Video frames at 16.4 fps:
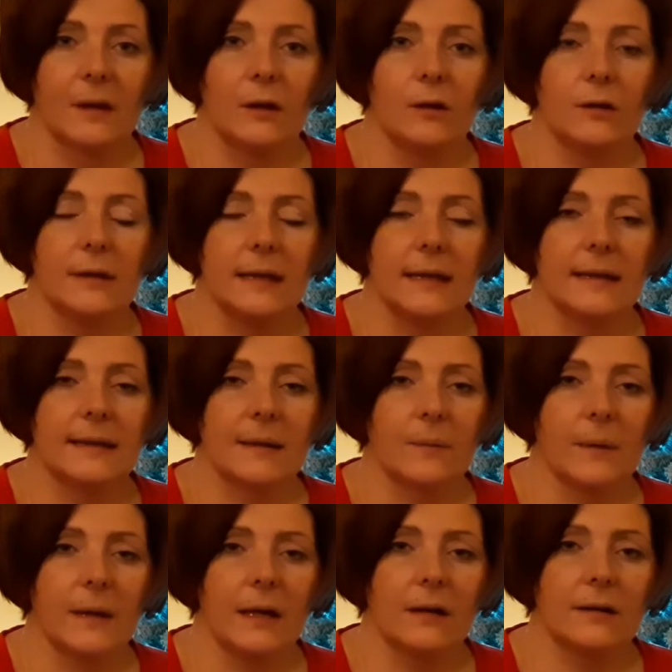who takes
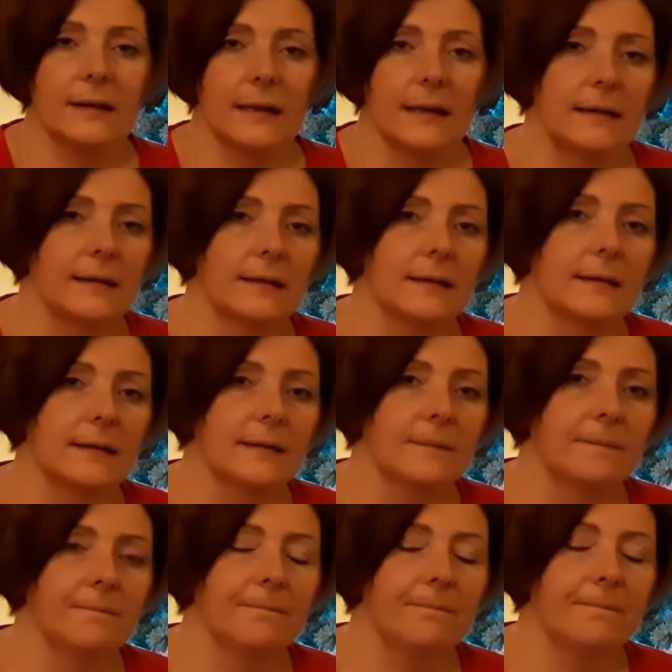away our sins.
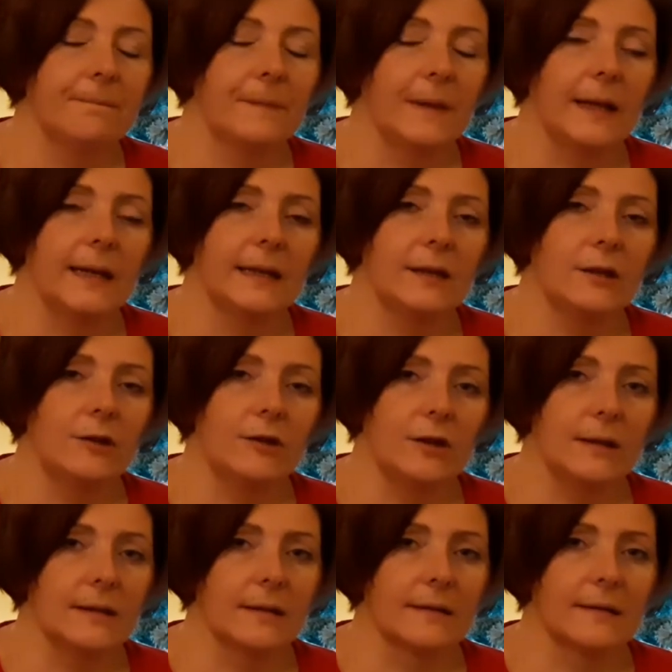Thank you,
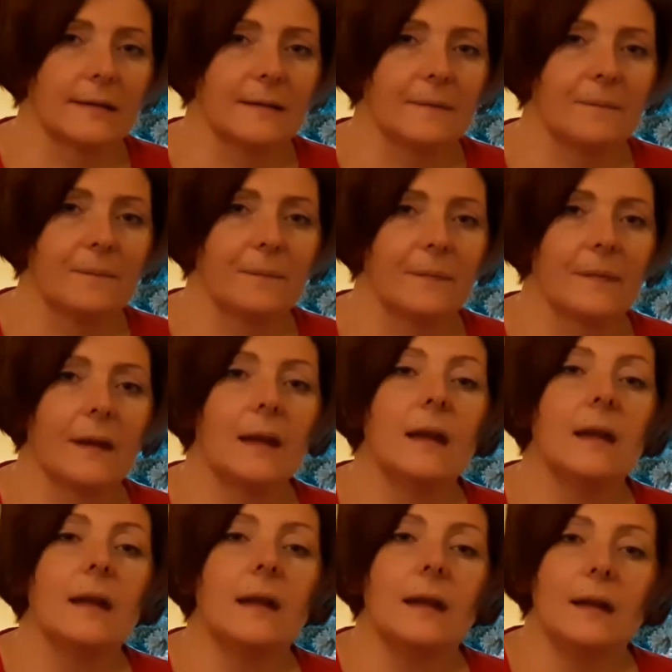Jesus.
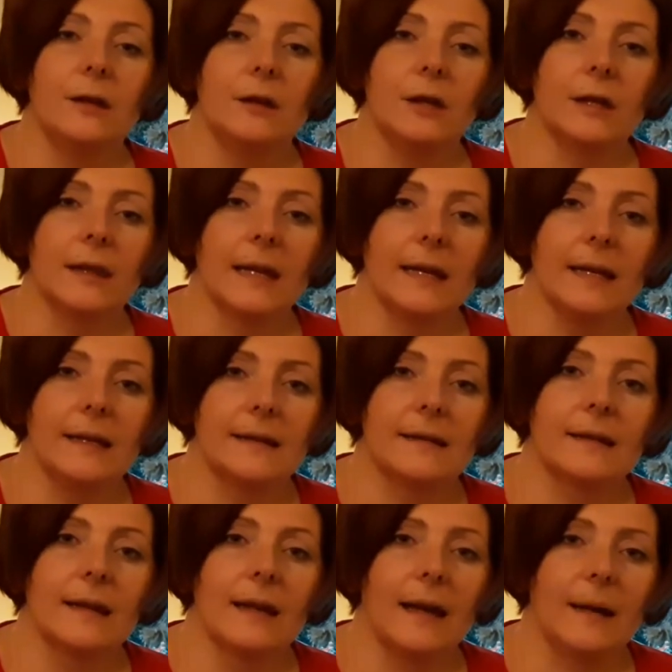Good night.
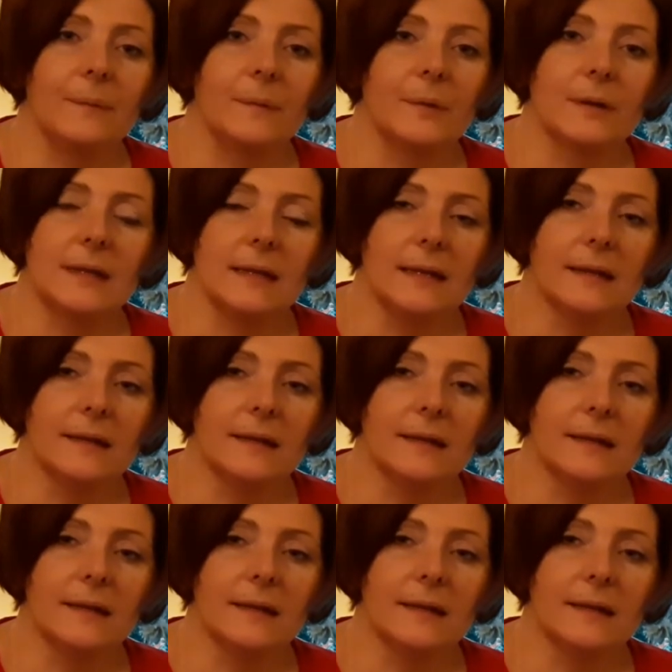And we'll see you